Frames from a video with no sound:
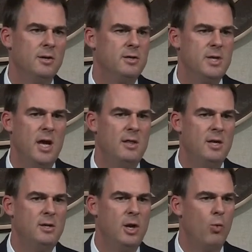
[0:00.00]
say
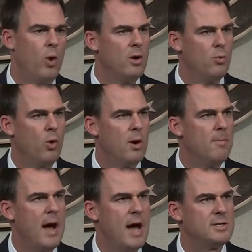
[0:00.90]
that, you know, wear a
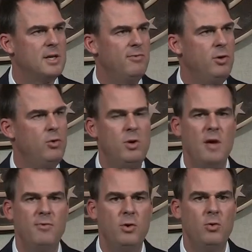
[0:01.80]
mask if
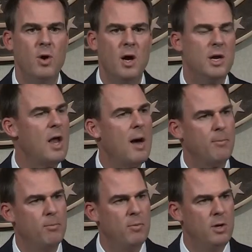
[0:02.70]
you
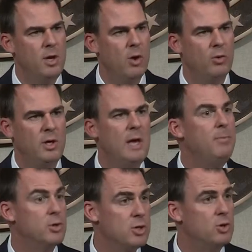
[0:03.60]
cannot, you know,
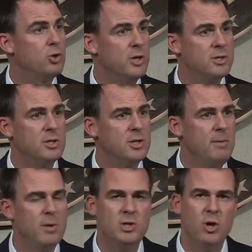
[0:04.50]
keep your social
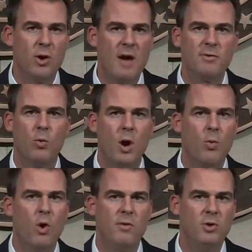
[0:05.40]
distancing, but you don't have to wear
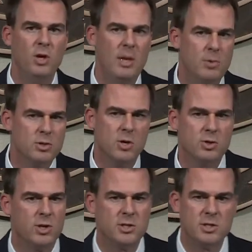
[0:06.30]
one if you can keep your
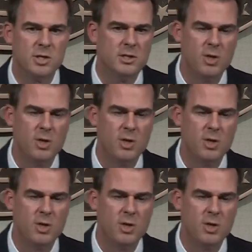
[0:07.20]
social distancing.